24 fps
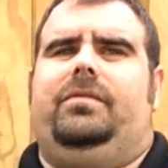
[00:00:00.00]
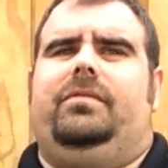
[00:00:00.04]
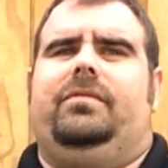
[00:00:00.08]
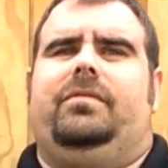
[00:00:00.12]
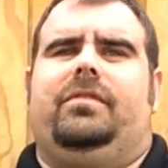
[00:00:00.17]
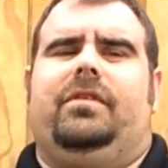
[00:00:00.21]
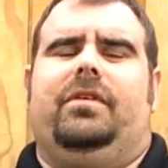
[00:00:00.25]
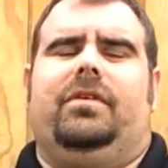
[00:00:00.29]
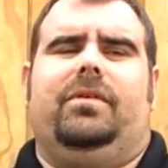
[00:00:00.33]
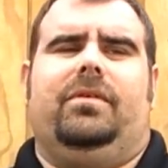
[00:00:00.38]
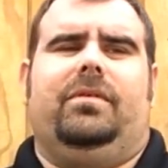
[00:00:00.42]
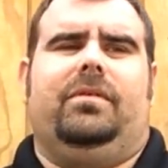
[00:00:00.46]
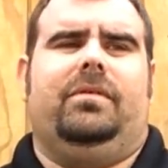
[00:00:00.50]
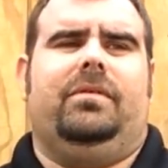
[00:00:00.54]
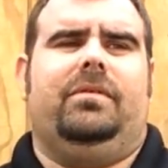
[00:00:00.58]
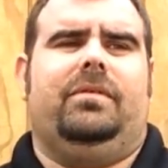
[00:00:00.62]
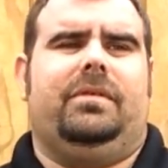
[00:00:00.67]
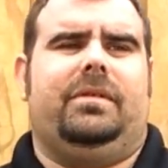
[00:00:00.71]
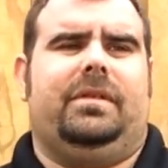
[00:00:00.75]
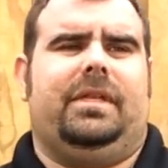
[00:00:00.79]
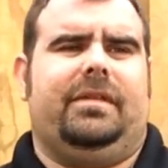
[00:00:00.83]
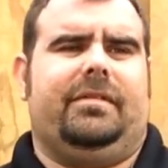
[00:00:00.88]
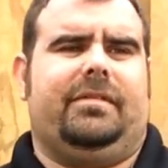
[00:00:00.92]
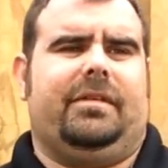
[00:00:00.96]
So
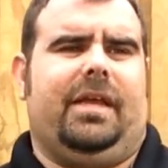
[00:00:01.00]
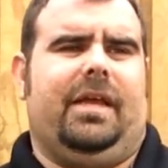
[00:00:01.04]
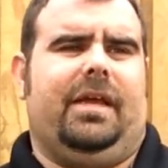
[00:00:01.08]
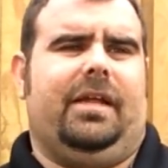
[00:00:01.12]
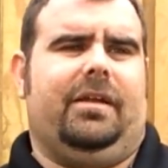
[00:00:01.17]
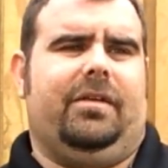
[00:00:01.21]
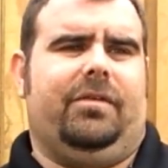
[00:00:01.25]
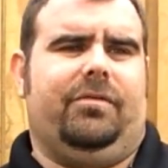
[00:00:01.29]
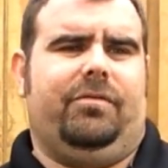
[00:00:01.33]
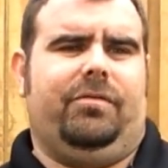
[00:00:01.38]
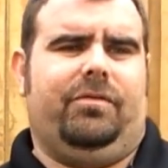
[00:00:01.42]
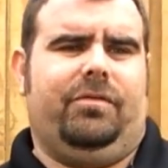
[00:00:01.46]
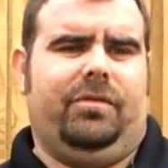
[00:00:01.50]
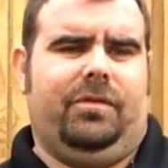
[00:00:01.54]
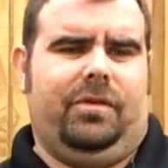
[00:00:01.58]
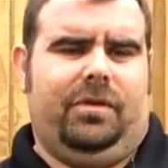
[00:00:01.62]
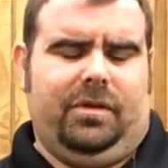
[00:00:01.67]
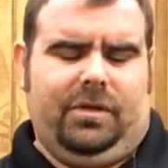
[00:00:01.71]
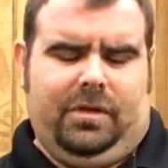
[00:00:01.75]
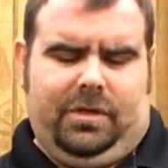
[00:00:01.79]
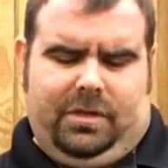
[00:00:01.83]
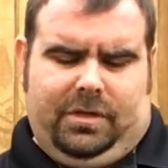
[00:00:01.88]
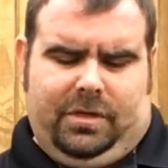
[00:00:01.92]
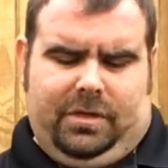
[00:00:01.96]
that's kind of
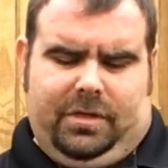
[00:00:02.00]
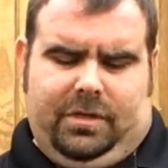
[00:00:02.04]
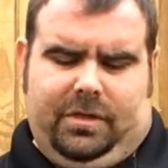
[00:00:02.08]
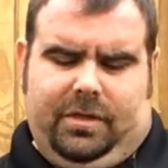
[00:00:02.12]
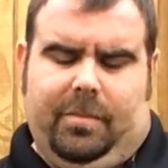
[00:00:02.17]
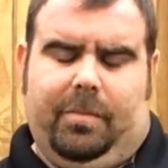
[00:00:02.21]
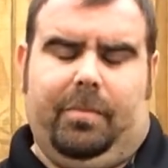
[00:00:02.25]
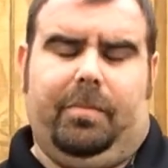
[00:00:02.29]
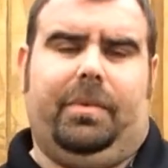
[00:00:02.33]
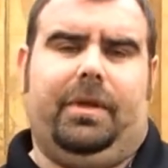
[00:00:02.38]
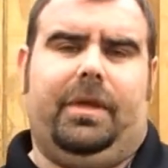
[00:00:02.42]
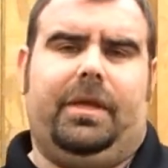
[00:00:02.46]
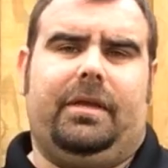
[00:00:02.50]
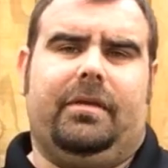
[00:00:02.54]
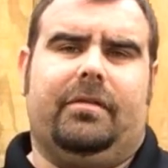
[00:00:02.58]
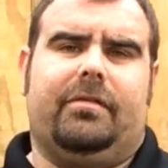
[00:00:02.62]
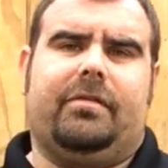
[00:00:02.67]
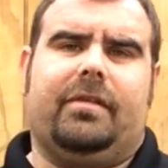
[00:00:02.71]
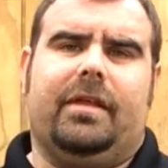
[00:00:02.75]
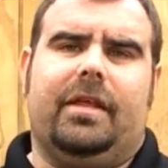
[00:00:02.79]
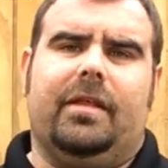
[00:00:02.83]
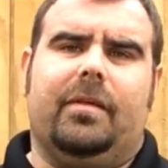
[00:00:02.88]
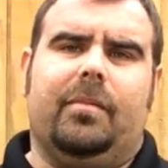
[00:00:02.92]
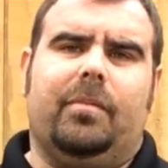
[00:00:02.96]
the biggest
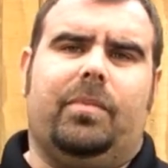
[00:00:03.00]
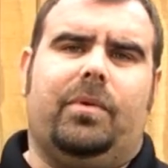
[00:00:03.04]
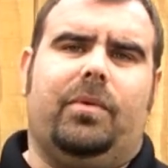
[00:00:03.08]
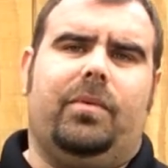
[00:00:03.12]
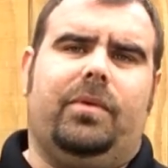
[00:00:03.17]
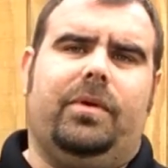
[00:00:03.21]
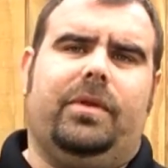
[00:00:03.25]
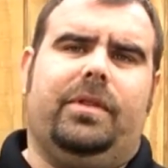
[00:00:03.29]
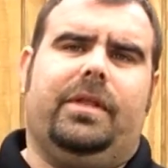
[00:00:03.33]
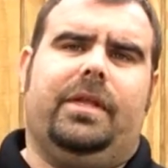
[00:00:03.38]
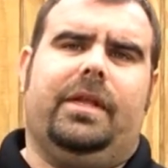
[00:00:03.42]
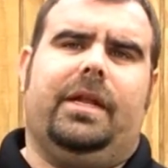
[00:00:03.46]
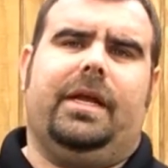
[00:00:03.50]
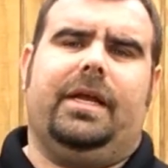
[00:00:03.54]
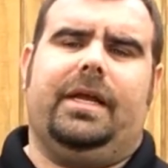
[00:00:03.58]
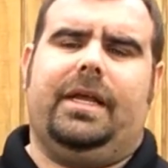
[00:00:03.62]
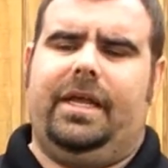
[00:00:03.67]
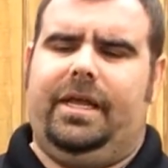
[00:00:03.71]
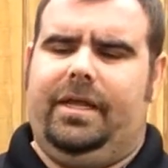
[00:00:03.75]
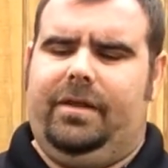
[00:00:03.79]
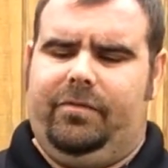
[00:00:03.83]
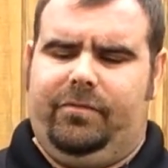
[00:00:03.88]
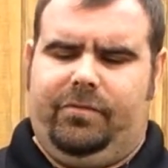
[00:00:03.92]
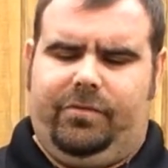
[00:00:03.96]
selling point that I
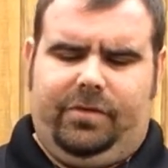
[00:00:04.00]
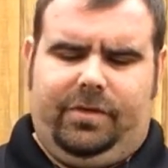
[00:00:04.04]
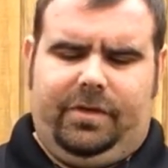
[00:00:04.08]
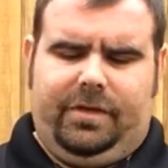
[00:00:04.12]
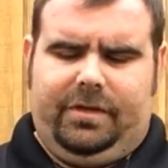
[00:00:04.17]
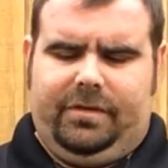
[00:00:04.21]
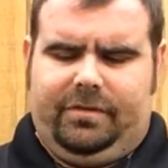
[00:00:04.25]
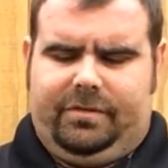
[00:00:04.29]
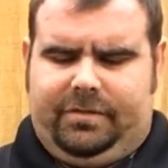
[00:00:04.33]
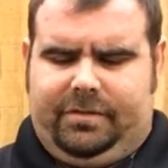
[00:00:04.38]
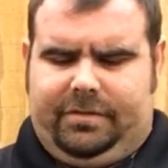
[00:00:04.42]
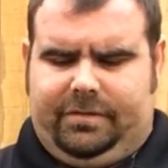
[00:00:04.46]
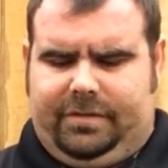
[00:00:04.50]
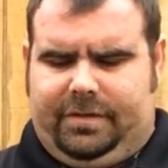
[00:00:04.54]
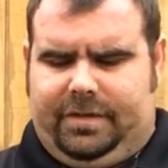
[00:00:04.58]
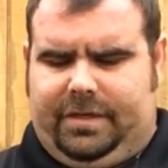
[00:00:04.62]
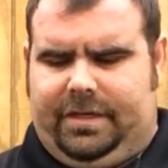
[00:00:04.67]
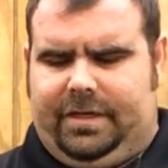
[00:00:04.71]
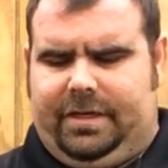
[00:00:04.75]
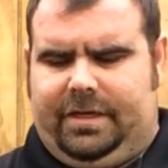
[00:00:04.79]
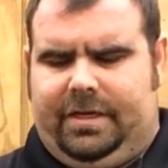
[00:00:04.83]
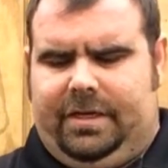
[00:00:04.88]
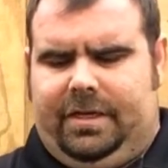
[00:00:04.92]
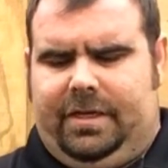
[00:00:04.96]
can for this, is
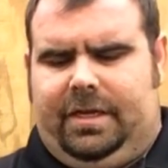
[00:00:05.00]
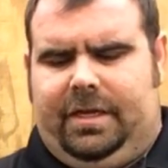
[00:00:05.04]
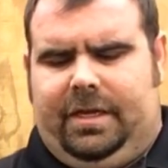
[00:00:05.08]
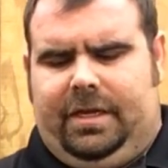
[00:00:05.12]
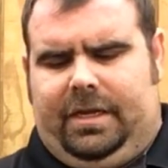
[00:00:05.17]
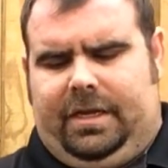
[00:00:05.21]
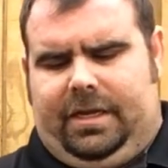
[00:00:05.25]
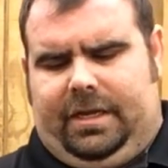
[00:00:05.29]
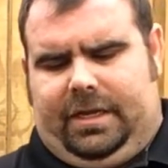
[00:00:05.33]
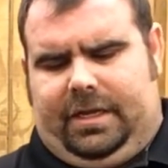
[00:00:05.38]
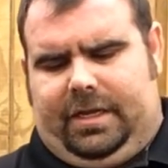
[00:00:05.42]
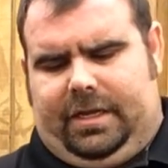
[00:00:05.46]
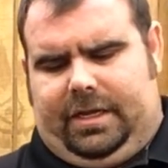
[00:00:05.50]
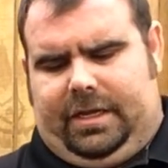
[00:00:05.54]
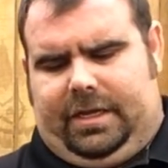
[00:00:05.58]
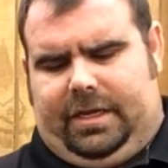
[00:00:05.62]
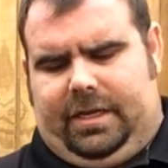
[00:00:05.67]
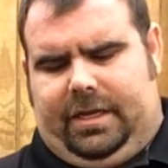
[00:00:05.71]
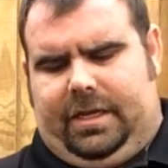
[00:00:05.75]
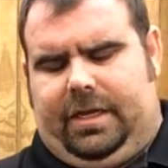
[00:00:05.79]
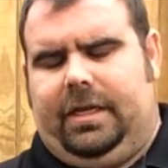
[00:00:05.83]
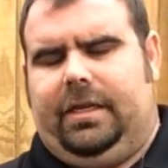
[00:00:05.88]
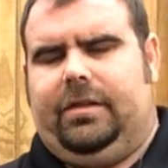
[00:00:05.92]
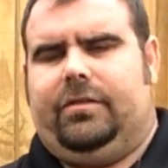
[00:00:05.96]
that
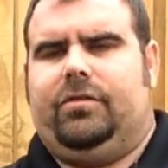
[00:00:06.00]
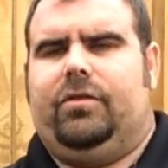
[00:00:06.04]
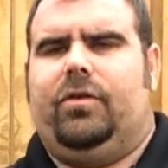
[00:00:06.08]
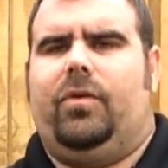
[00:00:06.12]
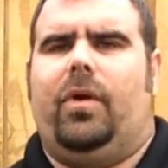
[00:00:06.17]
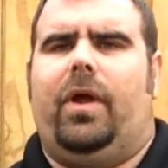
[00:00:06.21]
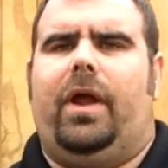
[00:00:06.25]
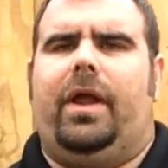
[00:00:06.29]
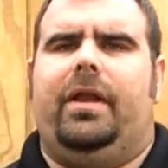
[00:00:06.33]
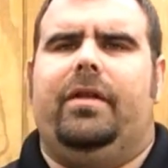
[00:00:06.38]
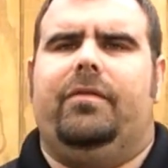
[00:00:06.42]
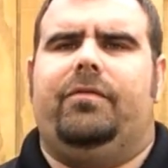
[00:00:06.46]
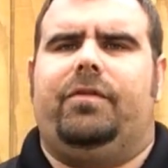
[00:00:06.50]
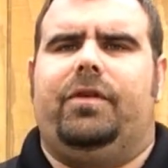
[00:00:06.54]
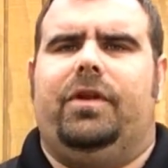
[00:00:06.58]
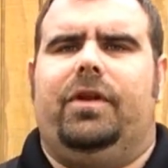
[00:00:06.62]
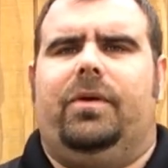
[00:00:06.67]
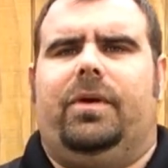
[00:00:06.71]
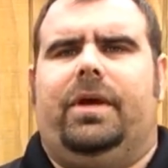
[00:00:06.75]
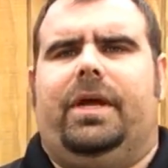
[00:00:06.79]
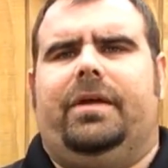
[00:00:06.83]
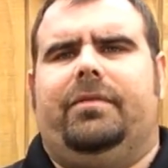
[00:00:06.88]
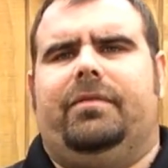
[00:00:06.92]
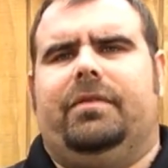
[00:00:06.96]
it's great if you
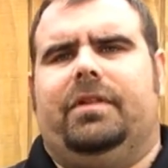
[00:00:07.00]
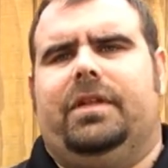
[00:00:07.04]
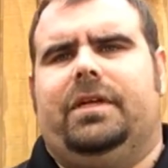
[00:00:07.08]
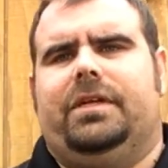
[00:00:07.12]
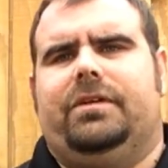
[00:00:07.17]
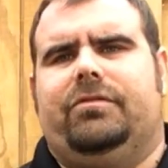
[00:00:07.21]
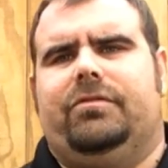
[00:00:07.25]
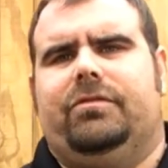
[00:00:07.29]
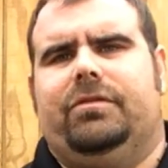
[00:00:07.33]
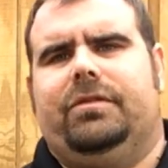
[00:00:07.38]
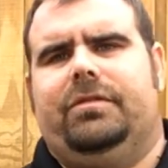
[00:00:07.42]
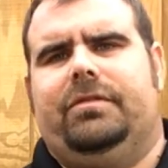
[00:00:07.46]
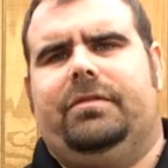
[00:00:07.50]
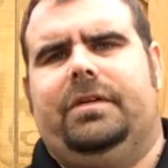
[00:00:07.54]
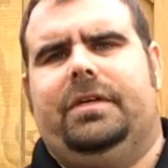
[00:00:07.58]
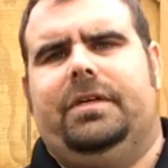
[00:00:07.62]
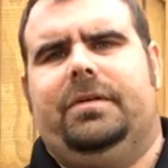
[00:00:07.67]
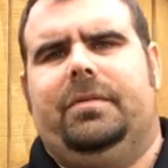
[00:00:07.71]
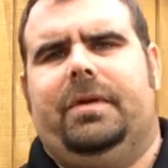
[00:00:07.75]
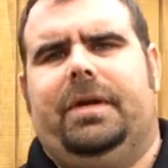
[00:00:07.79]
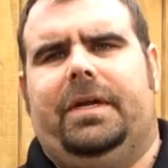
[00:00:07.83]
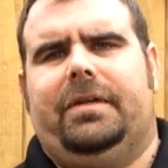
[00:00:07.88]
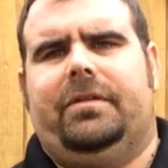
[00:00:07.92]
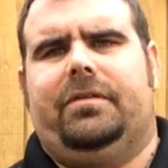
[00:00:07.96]
don't have electricity
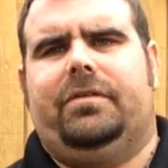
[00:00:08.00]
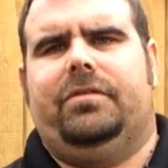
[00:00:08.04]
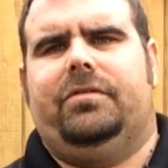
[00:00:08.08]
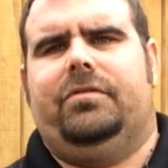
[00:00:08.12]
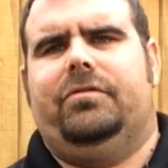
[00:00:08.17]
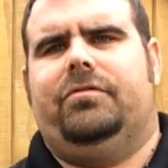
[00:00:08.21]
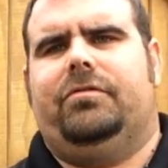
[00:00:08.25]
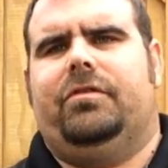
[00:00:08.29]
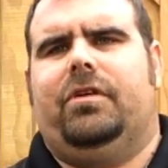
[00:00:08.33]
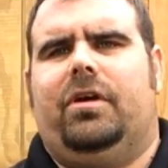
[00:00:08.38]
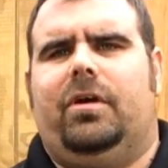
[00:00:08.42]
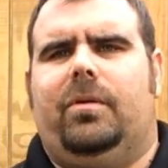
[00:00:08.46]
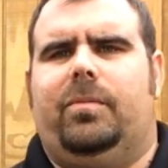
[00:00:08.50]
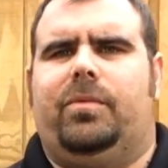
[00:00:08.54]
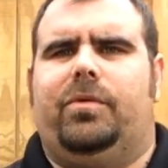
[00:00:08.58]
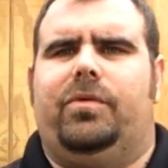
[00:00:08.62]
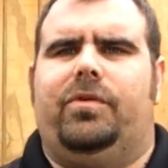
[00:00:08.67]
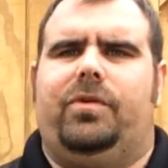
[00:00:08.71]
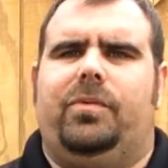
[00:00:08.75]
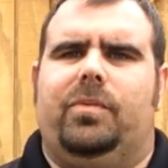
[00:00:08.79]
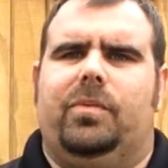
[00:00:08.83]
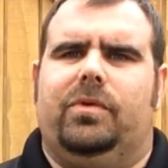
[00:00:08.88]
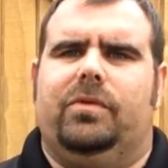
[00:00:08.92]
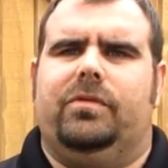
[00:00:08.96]
ran through your shop or
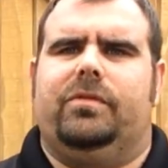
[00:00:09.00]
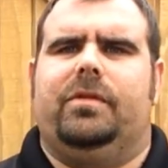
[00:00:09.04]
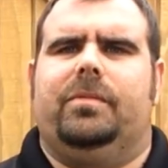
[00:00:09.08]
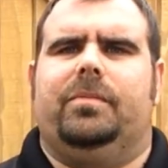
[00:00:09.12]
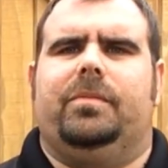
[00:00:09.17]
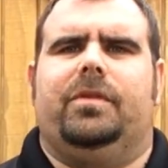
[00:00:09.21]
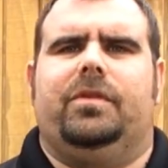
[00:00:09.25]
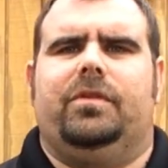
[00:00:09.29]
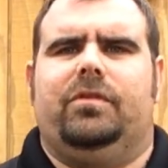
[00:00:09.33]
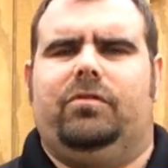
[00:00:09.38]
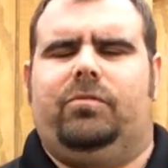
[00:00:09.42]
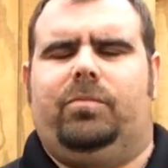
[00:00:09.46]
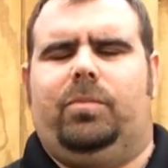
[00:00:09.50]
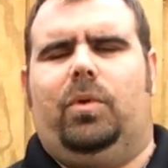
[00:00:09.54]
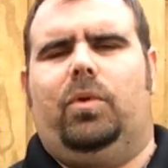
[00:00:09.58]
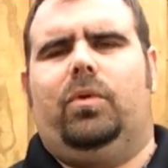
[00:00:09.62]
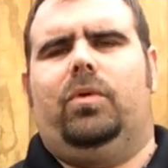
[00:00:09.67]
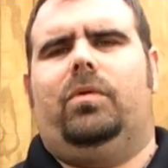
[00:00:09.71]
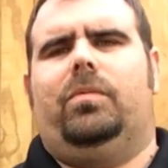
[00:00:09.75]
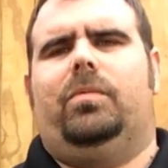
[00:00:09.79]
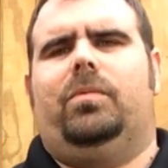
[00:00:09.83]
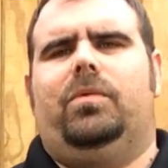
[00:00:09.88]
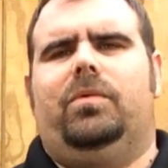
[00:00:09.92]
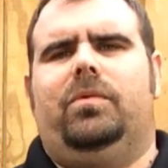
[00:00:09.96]
you want something that's
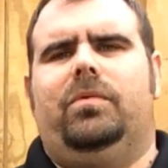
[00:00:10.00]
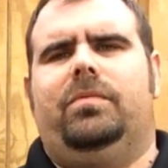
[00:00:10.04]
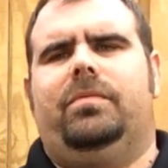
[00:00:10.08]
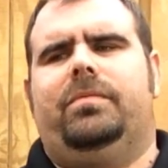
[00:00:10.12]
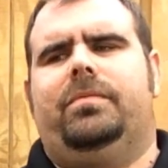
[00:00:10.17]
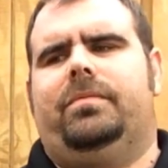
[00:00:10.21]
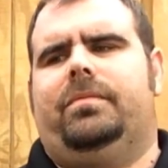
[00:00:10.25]
portable.